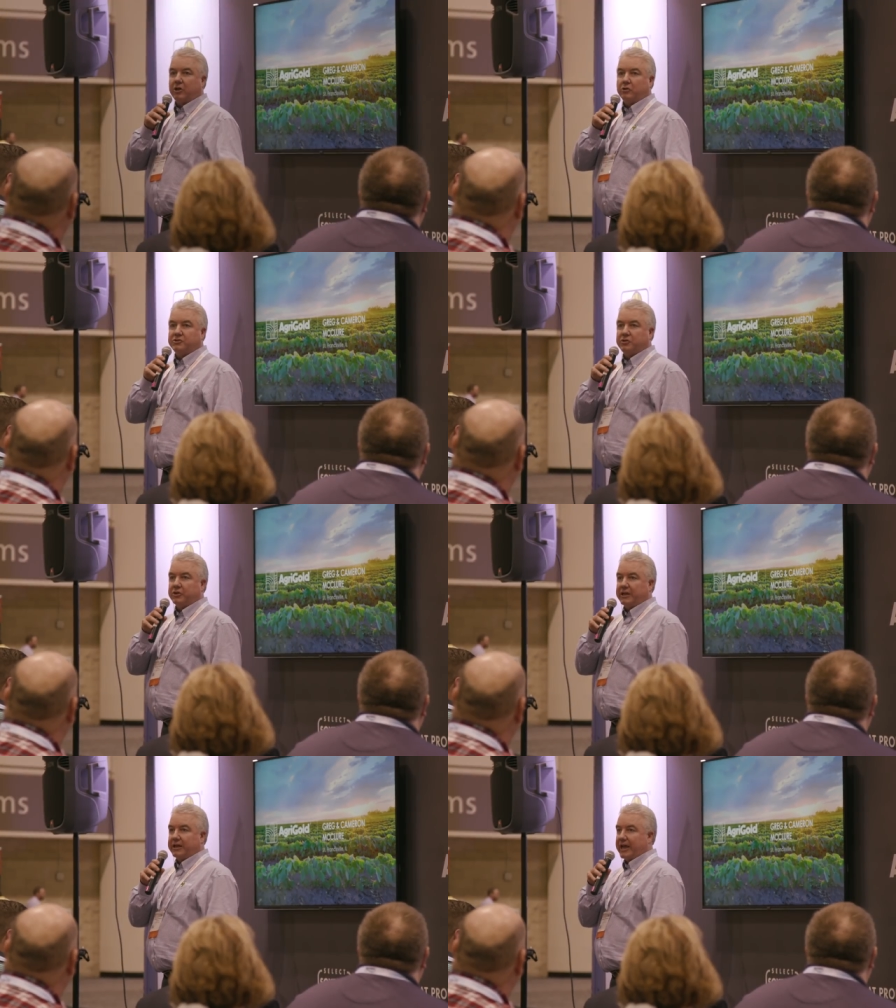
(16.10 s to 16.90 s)
close to
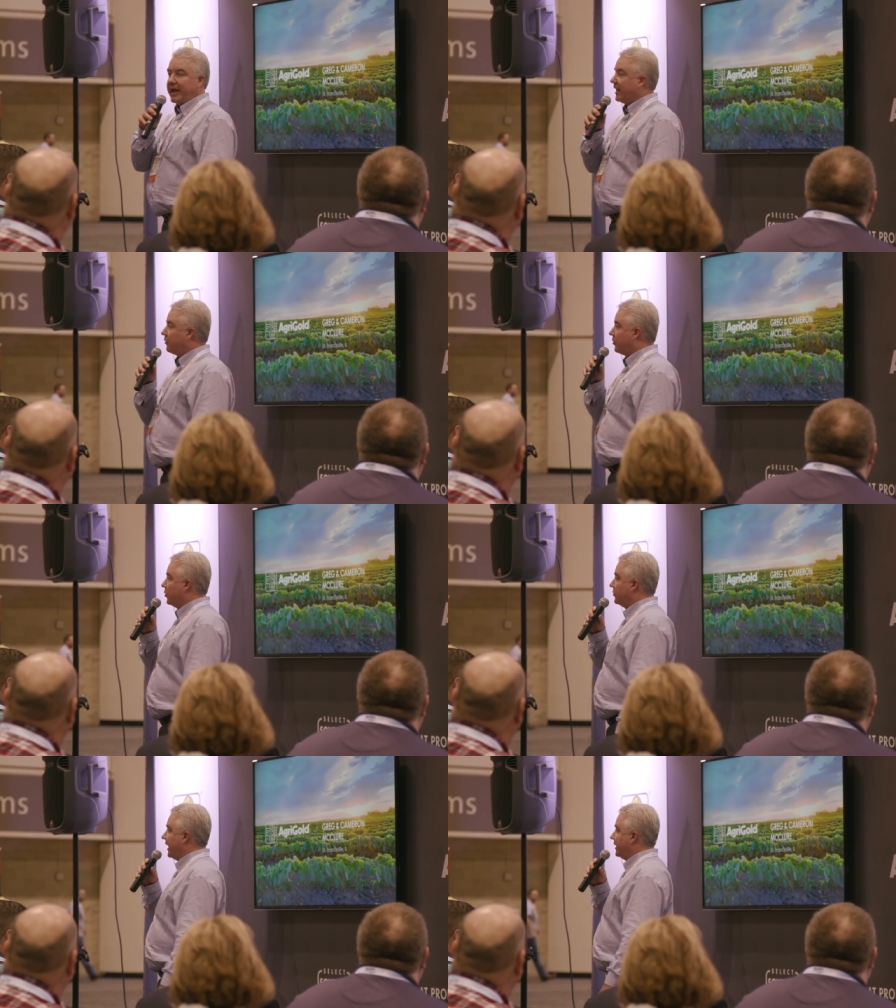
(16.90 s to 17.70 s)
the
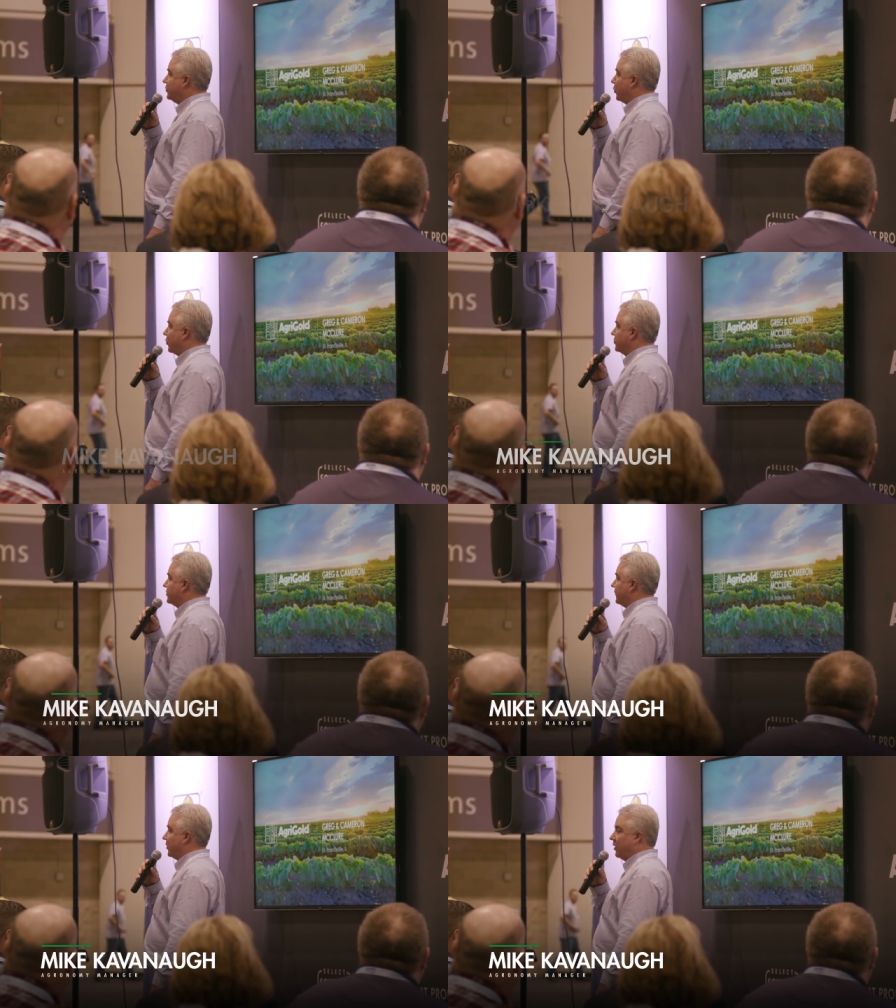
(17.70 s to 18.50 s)
Agrigold headquarters,
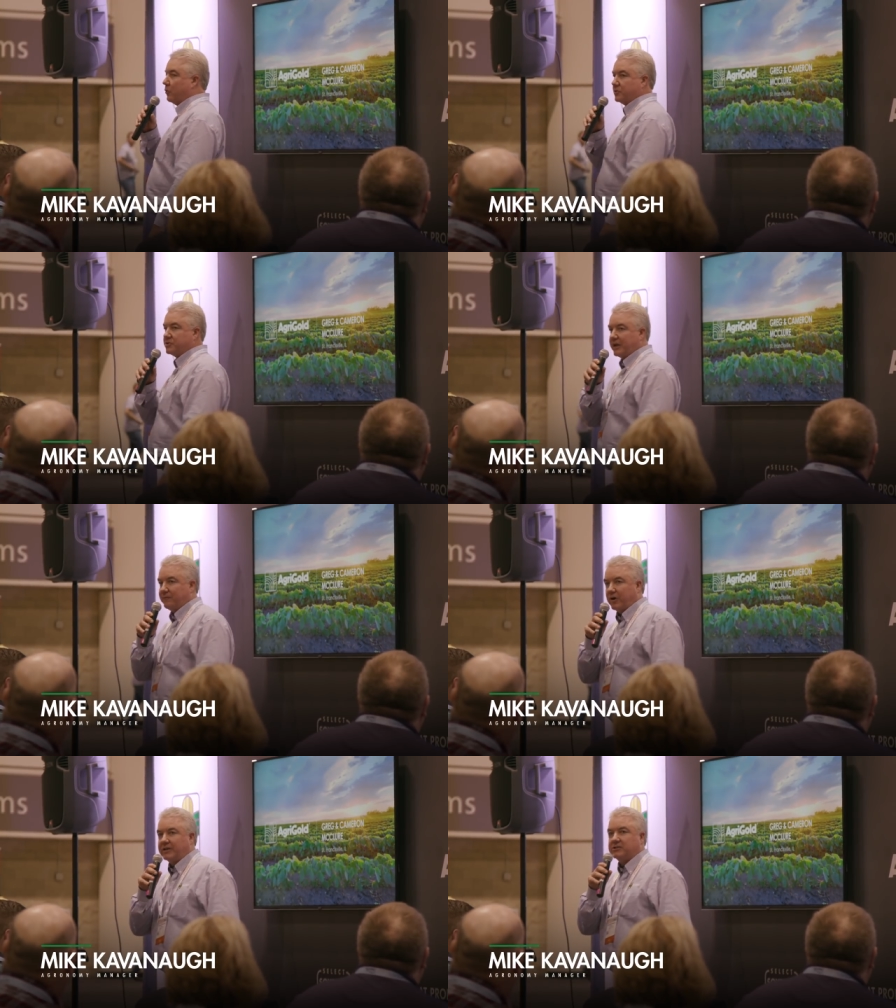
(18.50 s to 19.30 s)
if you know where St.
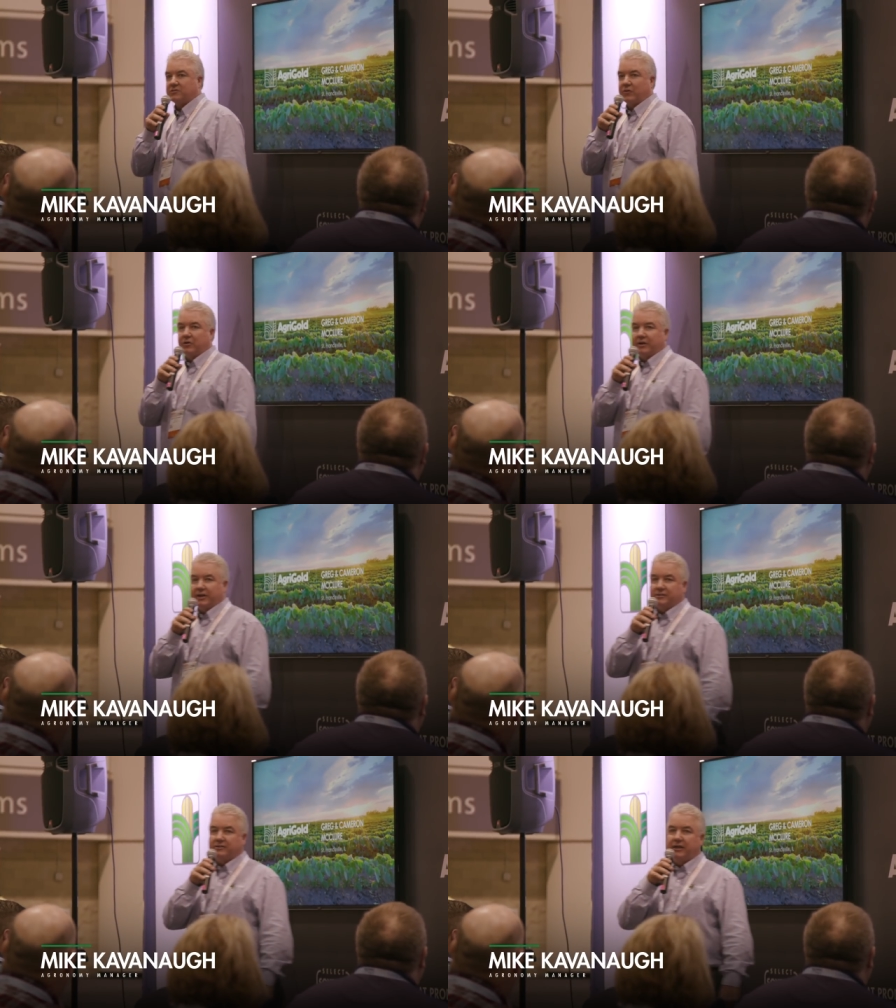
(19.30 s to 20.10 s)
Francisville
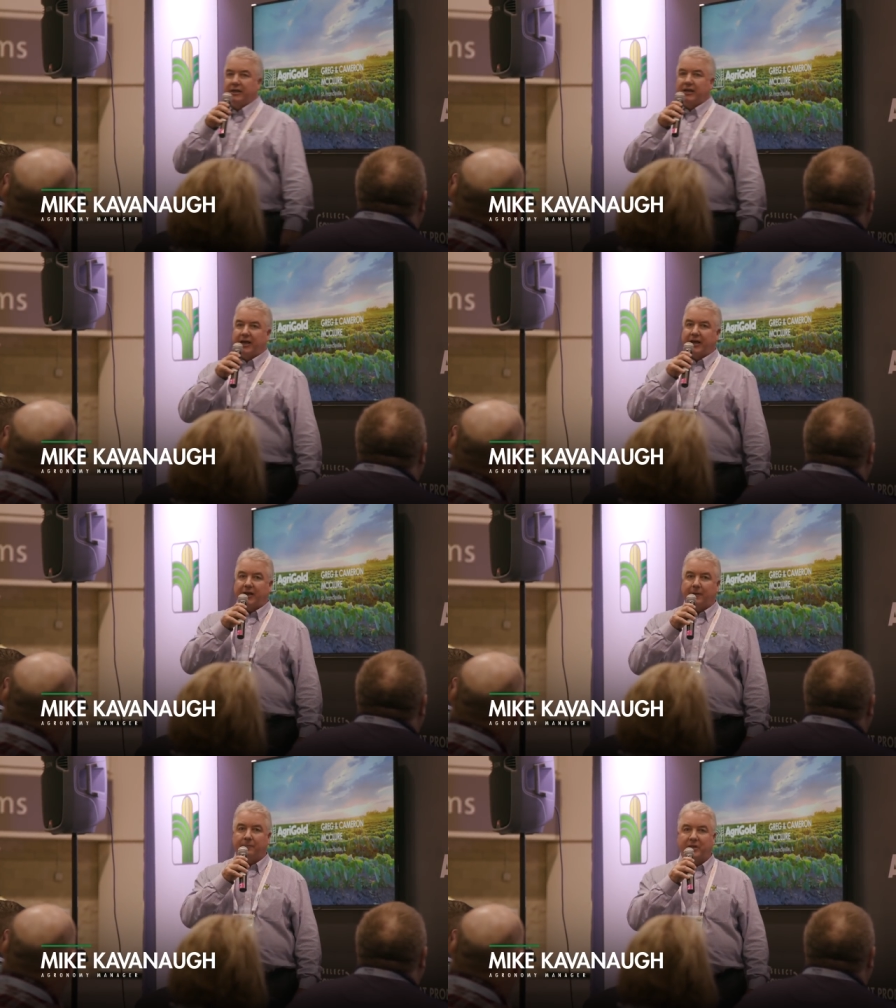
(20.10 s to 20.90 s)
is.
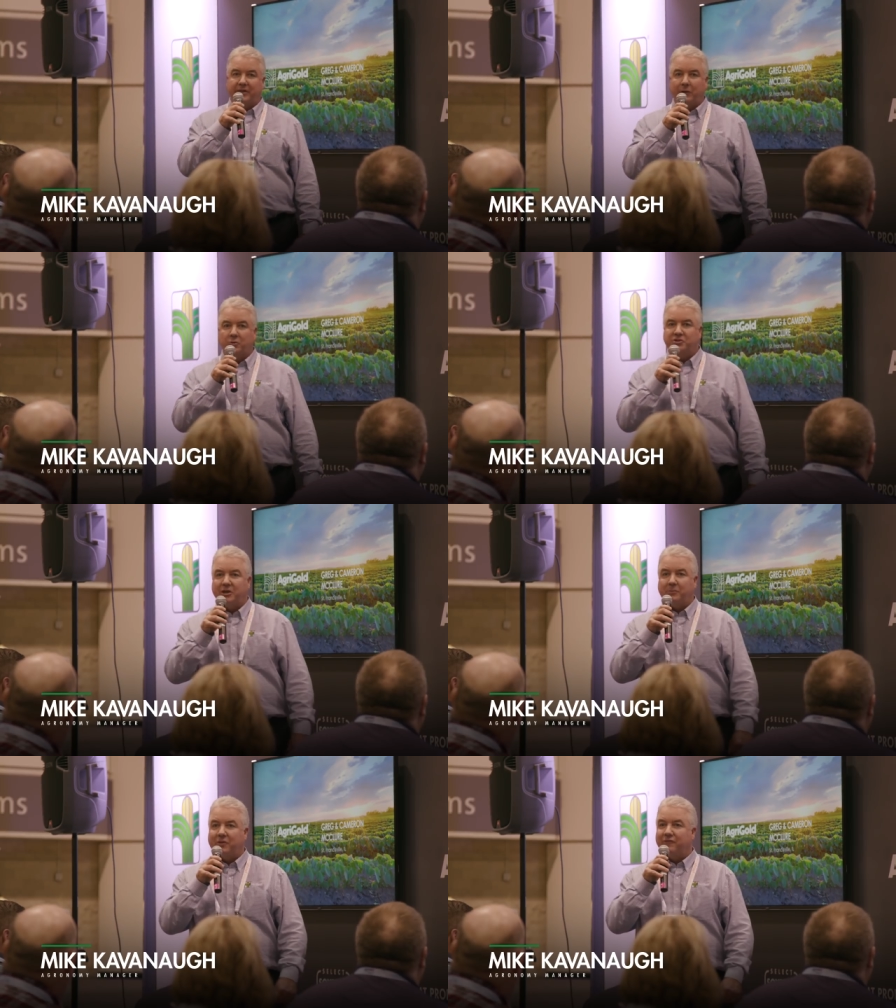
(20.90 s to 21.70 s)
They were
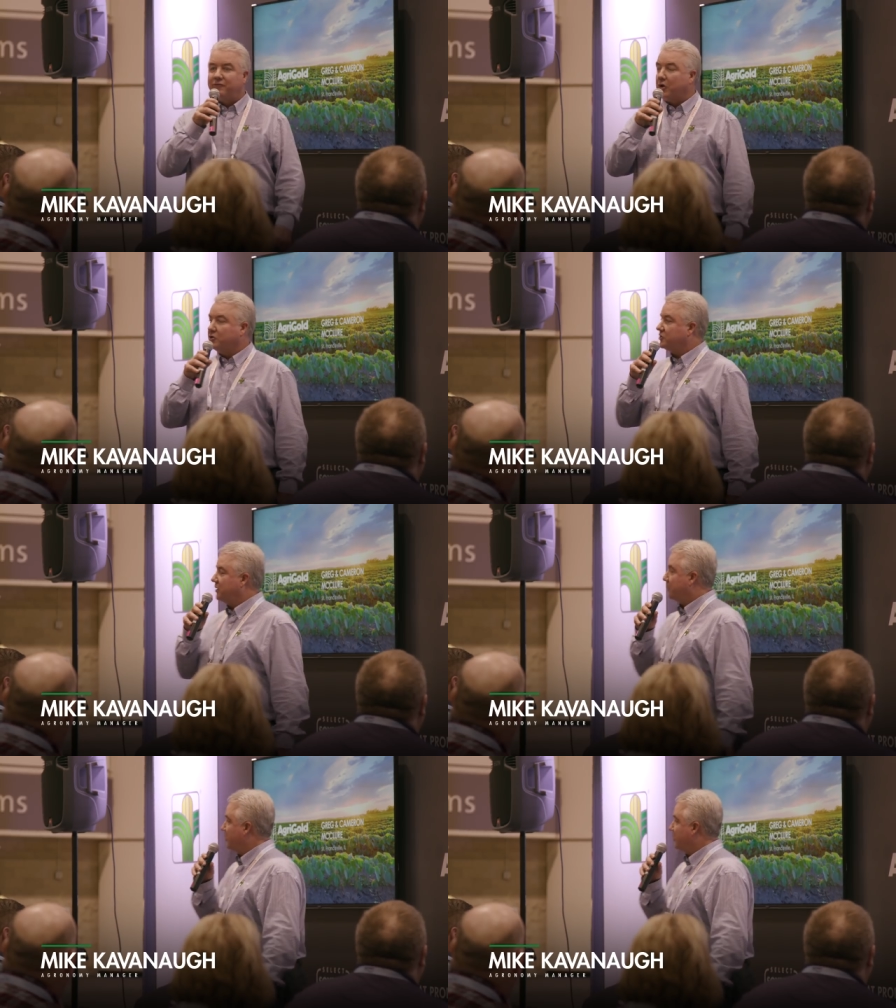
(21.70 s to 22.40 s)
some of the first to